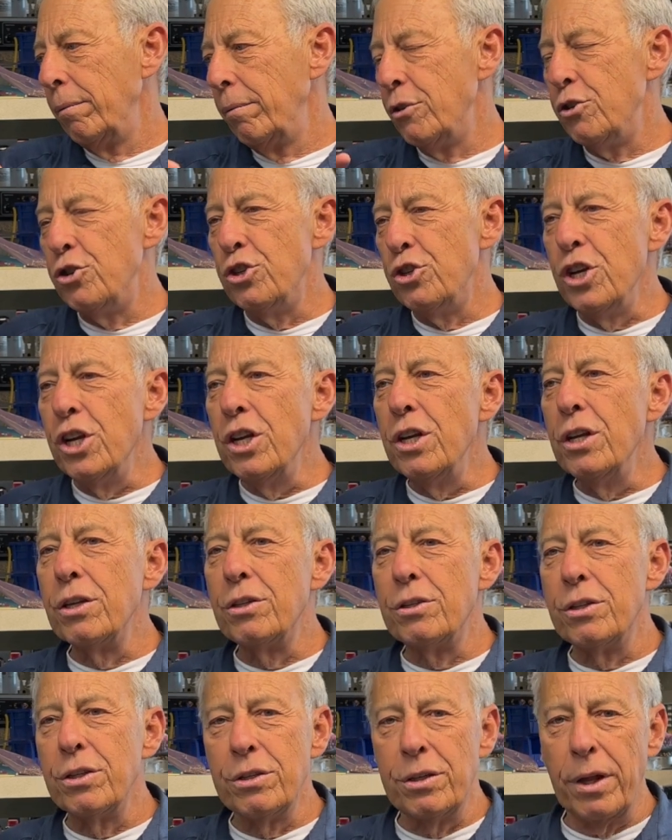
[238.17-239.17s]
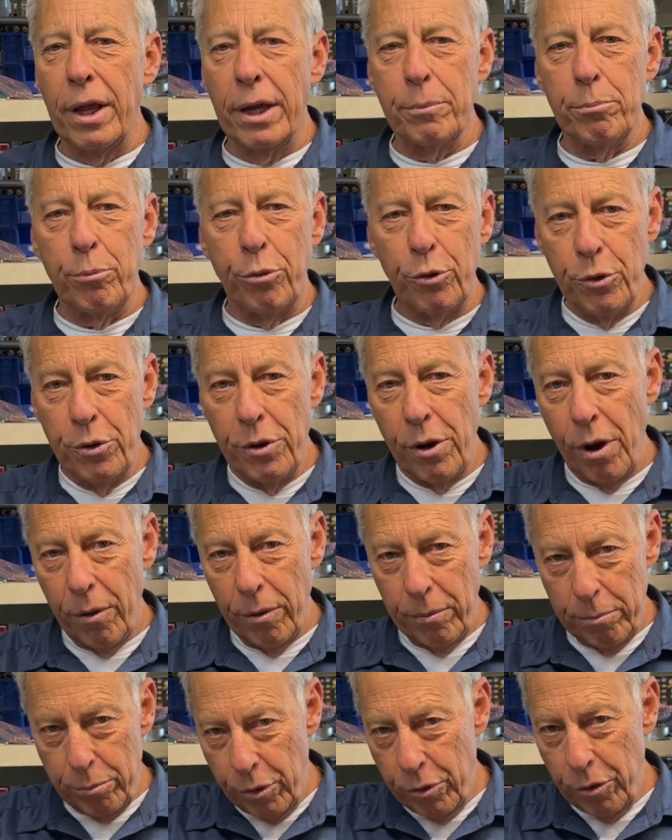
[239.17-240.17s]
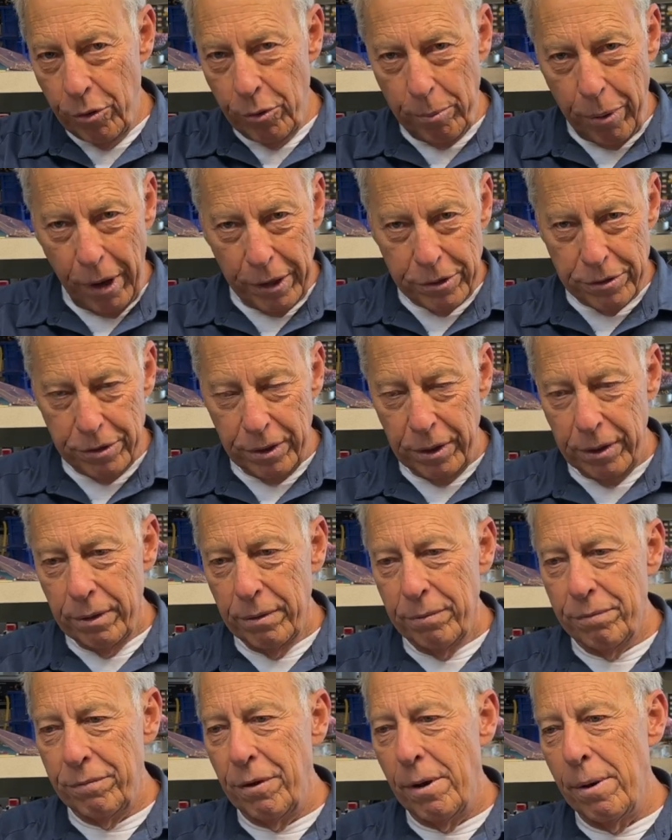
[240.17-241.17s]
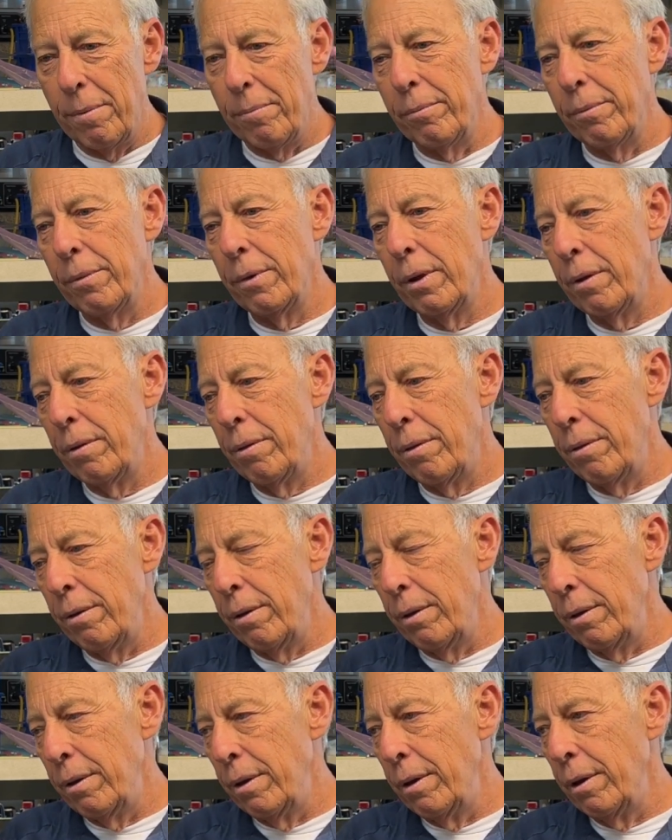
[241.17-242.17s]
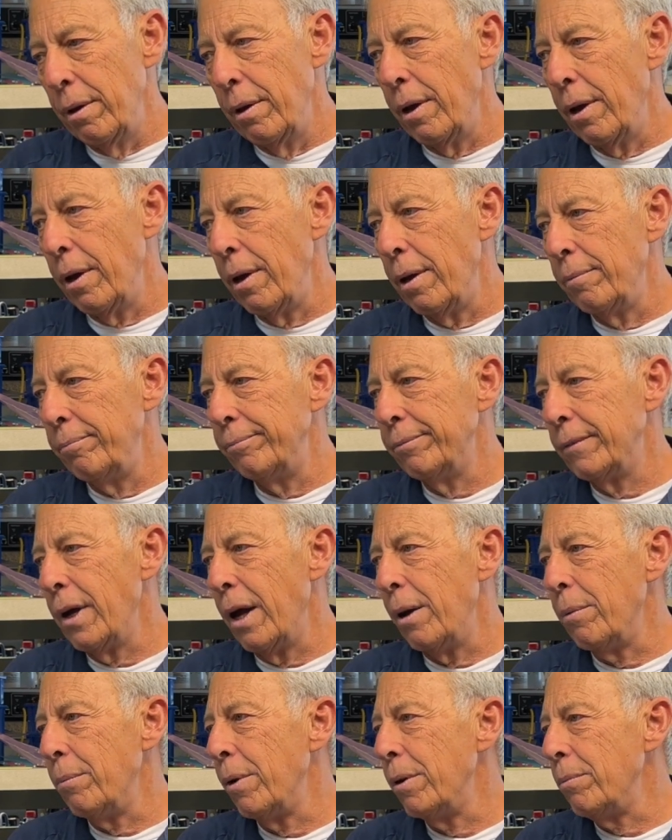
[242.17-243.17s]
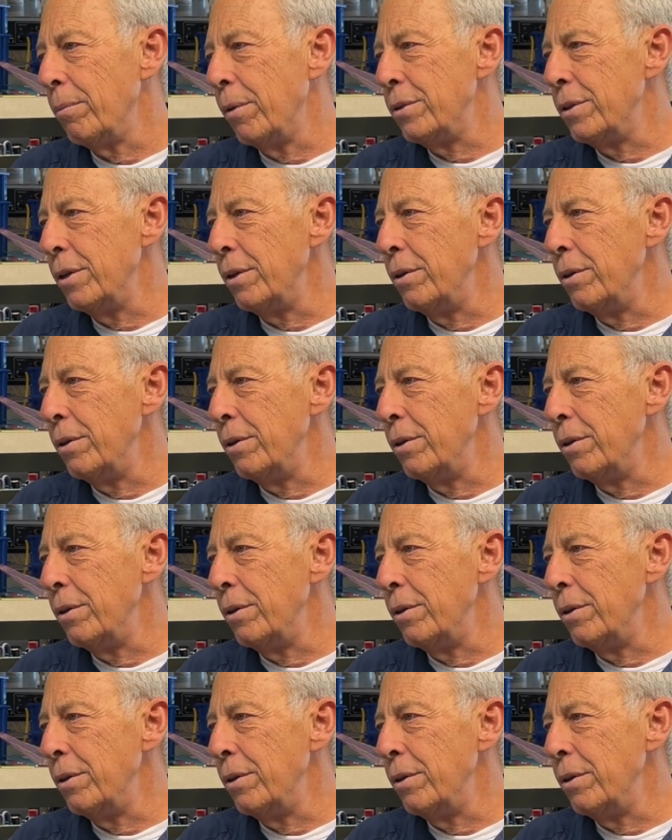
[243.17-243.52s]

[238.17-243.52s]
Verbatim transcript: geniuses like Bruno, Bruno Putzeys from the, um, God, what, what's he